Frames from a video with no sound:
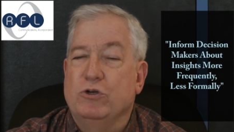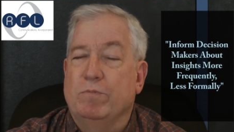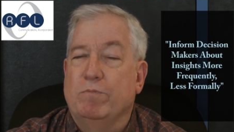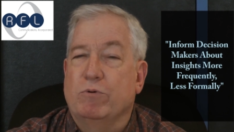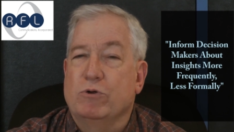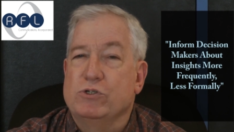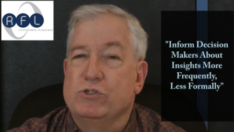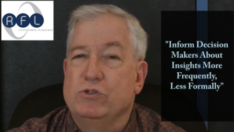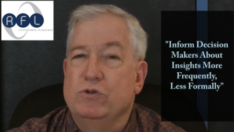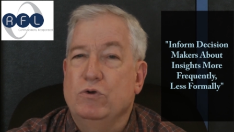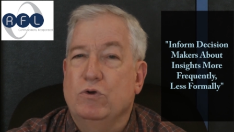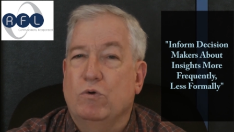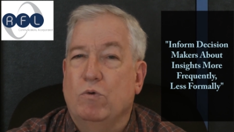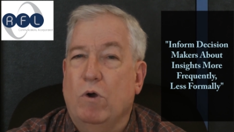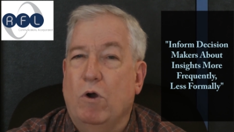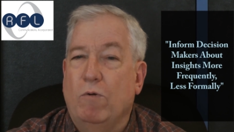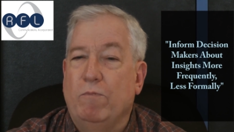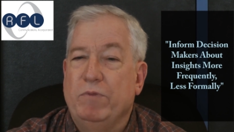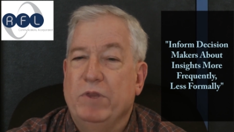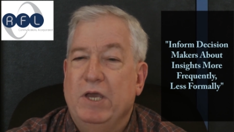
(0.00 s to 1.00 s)
should pursue,
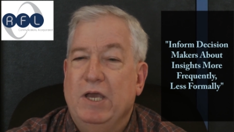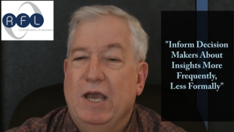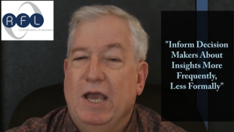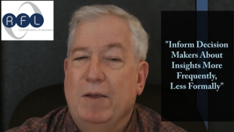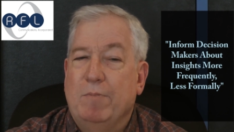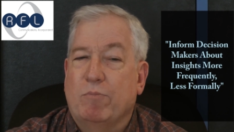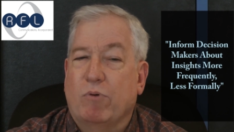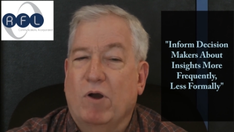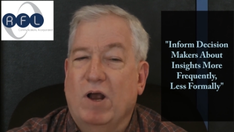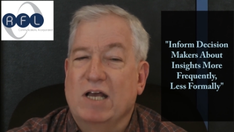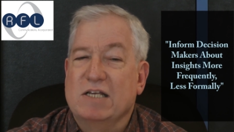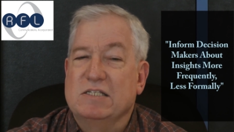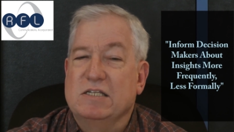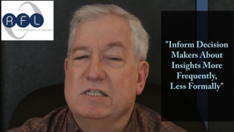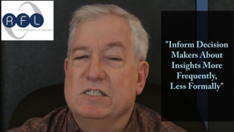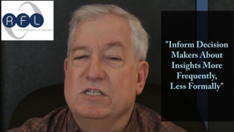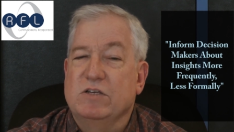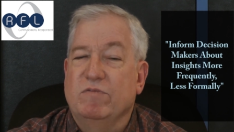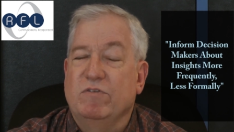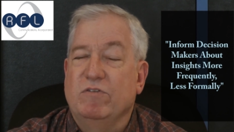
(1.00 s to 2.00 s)
quote, "a
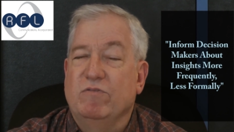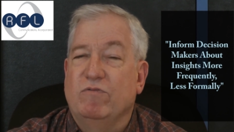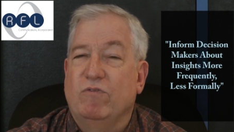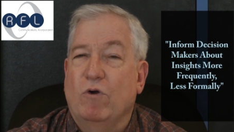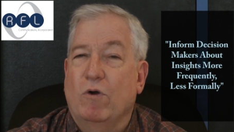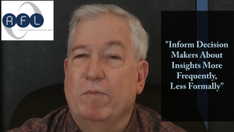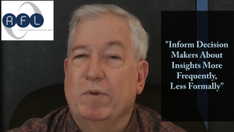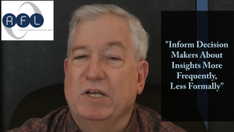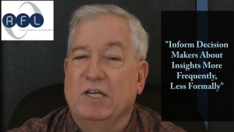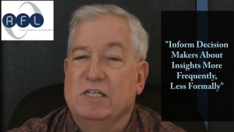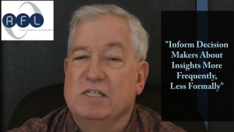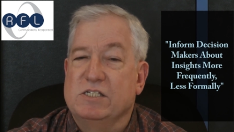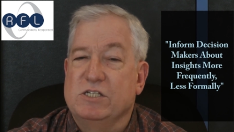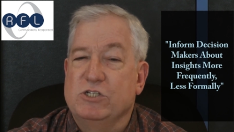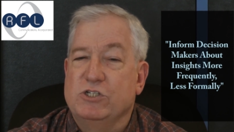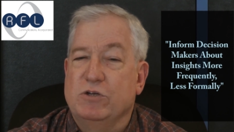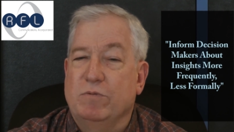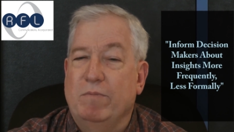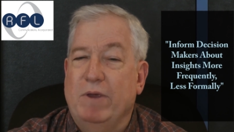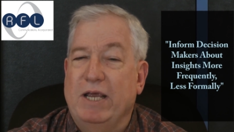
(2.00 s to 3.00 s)
process of informing
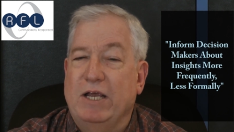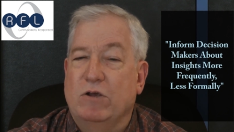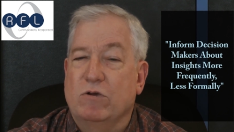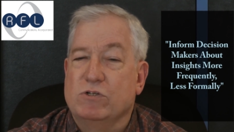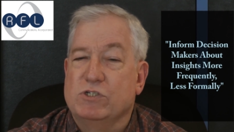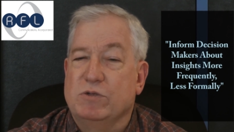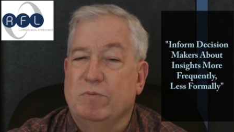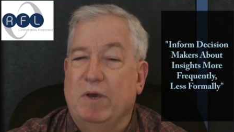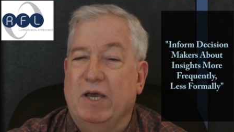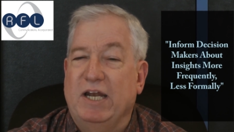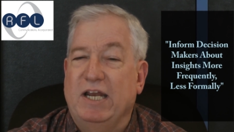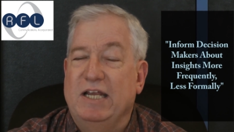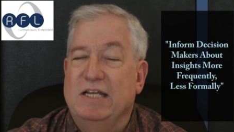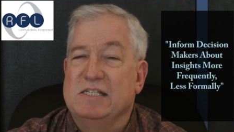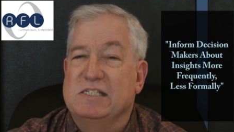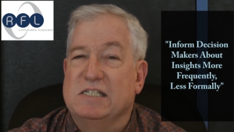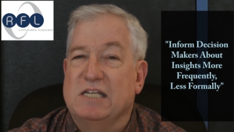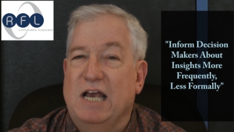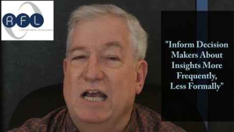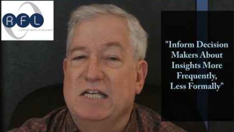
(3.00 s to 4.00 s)
decision makers about
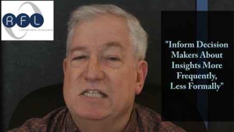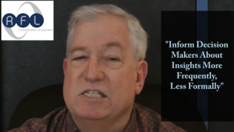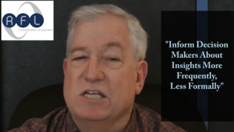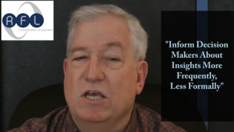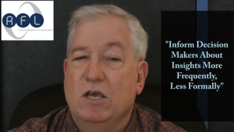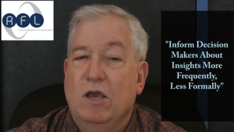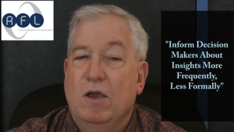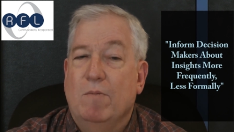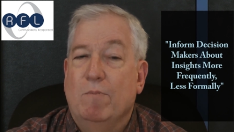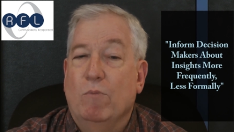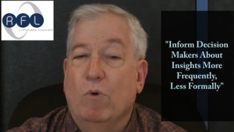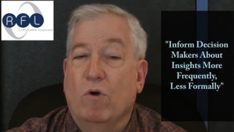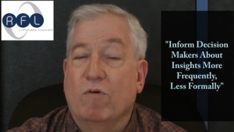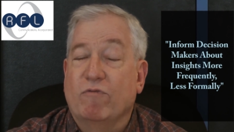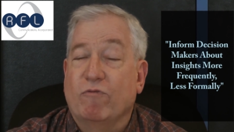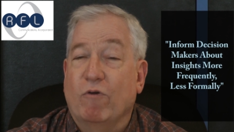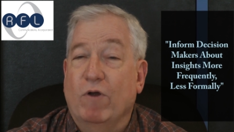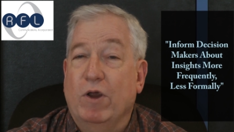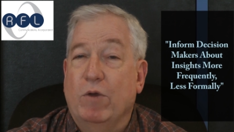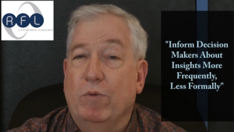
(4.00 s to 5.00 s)
insights more
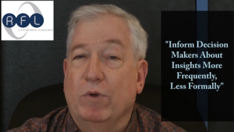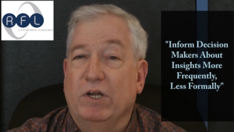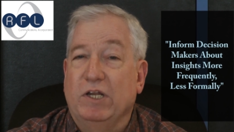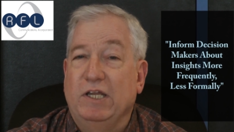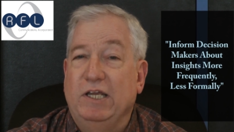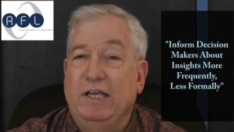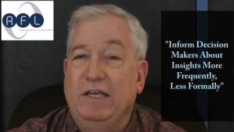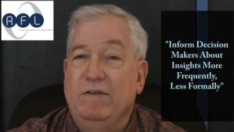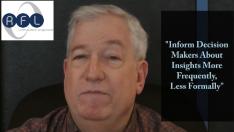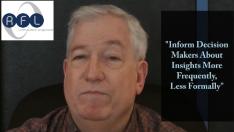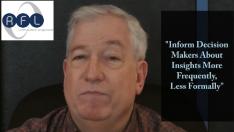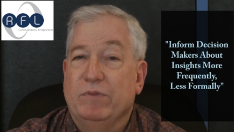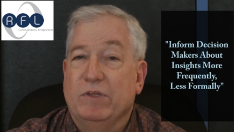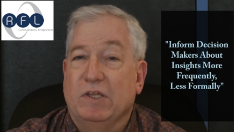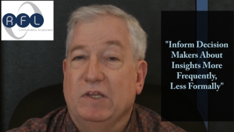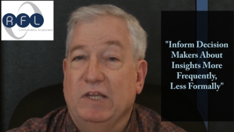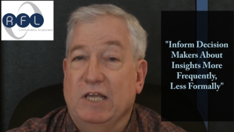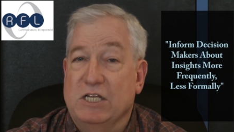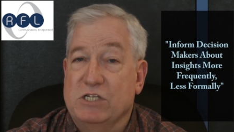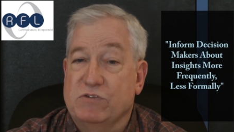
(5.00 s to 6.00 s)
frequently,
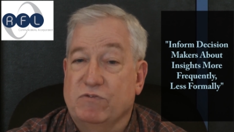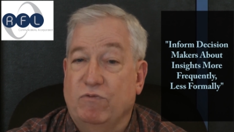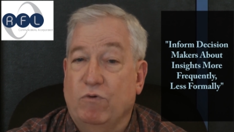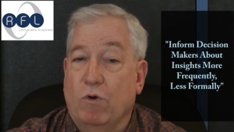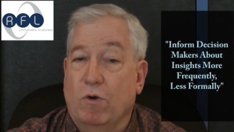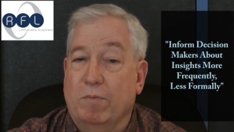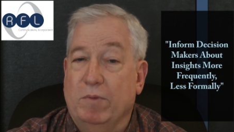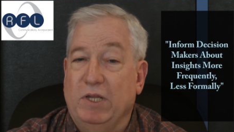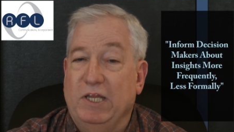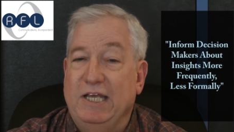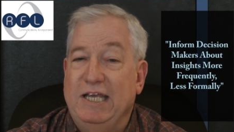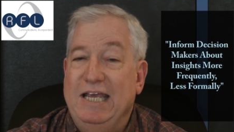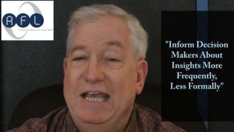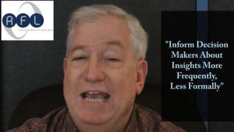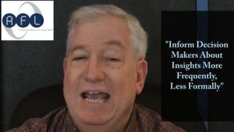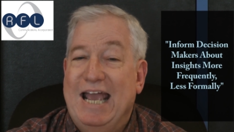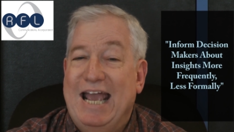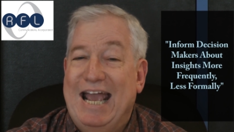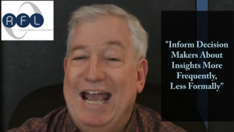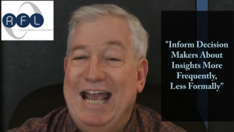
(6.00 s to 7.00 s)
less formally,
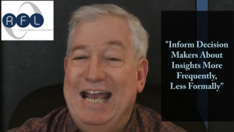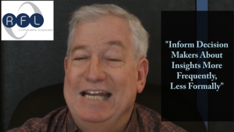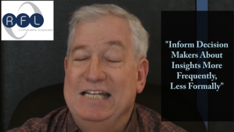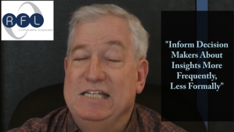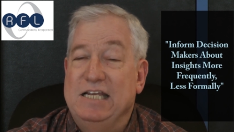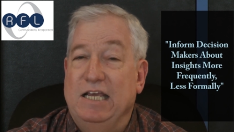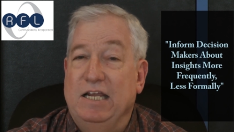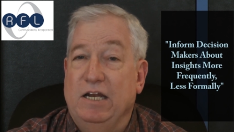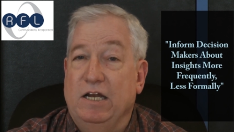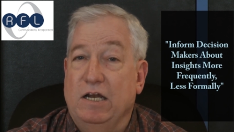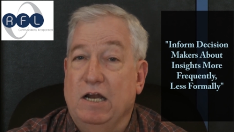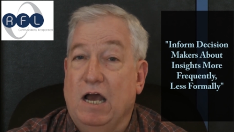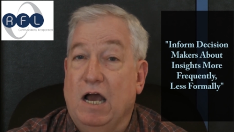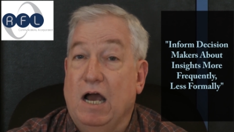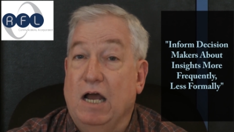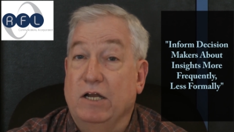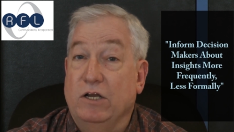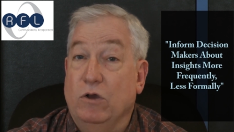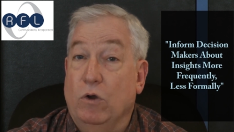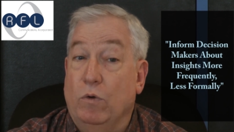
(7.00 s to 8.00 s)
and in an
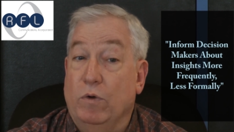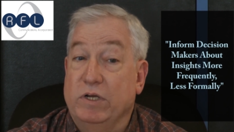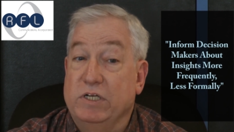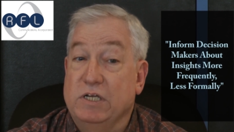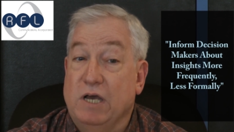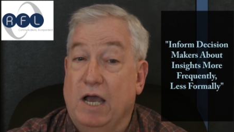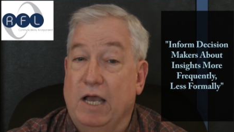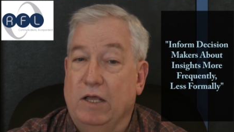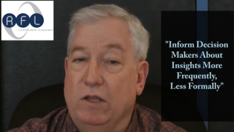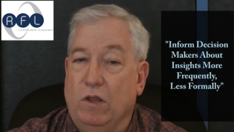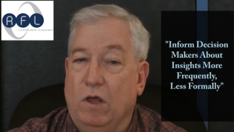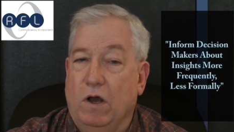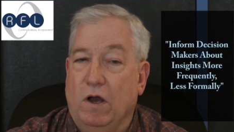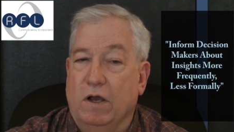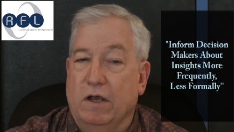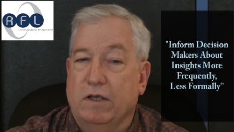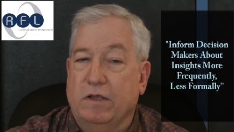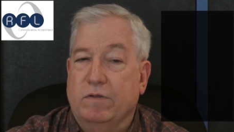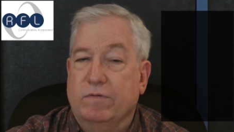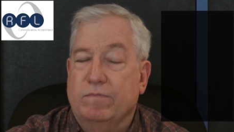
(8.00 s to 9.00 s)
ongoing
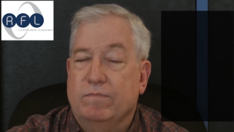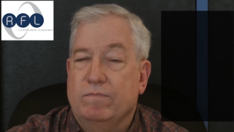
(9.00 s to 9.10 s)
dialogue."